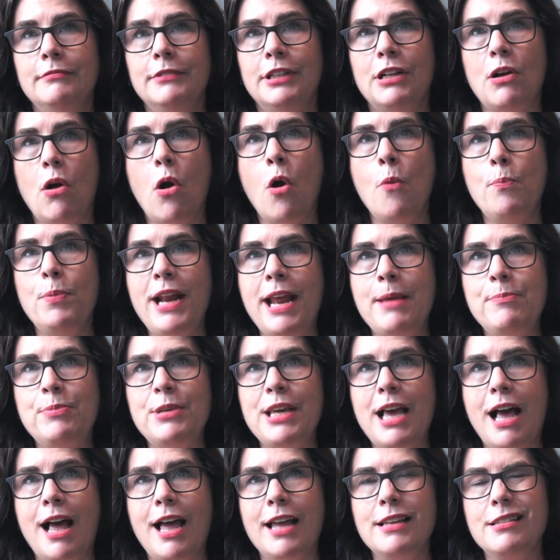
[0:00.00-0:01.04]

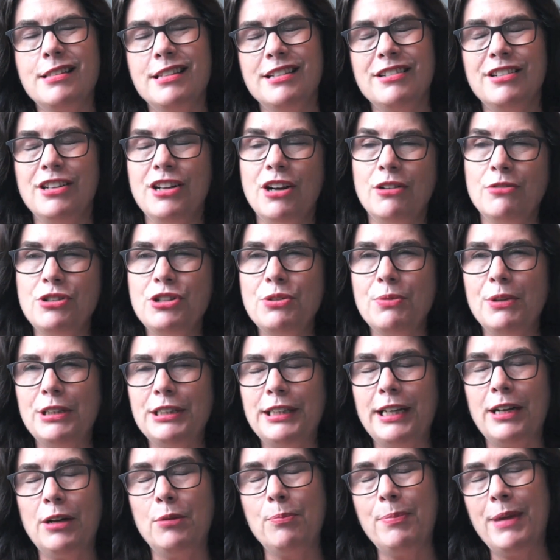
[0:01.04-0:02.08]
APIs and do a
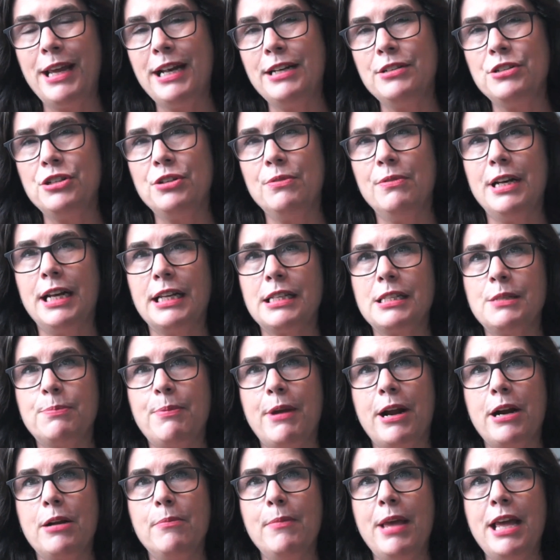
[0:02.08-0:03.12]
little bit and do an
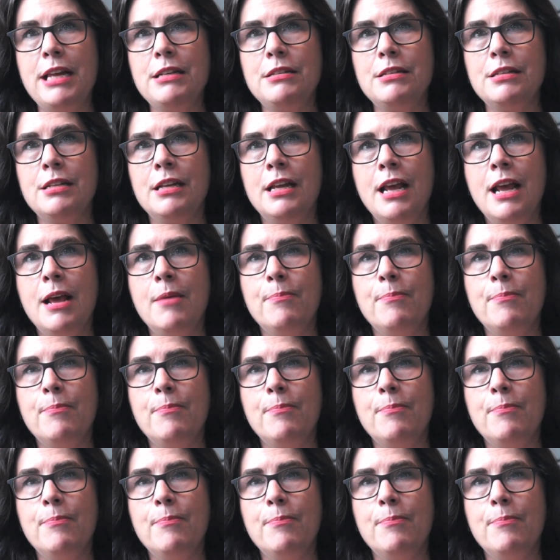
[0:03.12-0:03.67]
experiment,